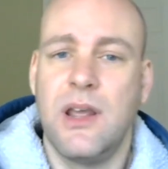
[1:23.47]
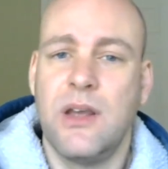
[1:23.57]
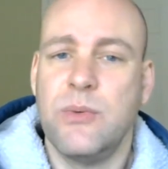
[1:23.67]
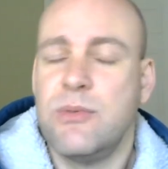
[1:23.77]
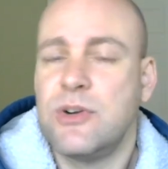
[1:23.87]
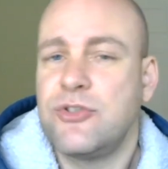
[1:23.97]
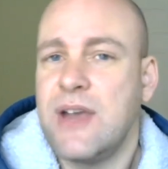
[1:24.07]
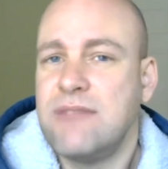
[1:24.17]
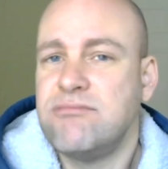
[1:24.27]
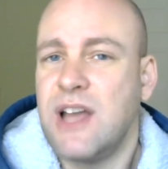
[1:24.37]
We were
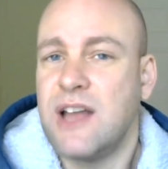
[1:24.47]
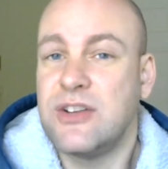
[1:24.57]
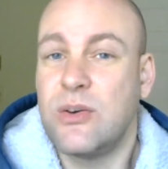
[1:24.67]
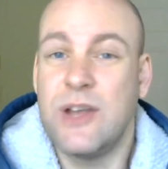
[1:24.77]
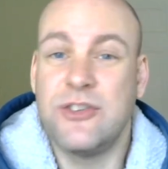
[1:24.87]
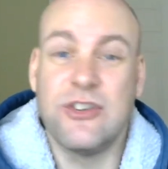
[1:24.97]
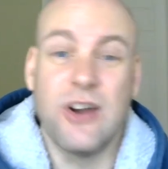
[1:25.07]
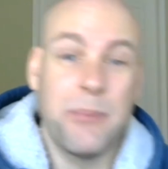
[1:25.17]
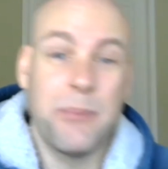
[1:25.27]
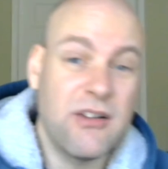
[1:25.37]
trained not to question
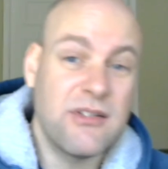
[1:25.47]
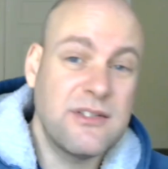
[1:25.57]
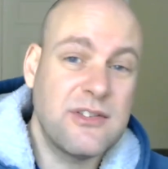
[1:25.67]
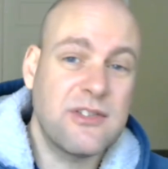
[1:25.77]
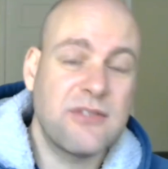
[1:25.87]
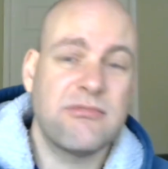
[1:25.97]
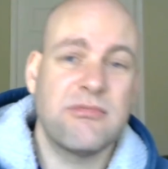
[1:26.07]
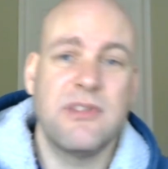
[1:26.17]
our parents,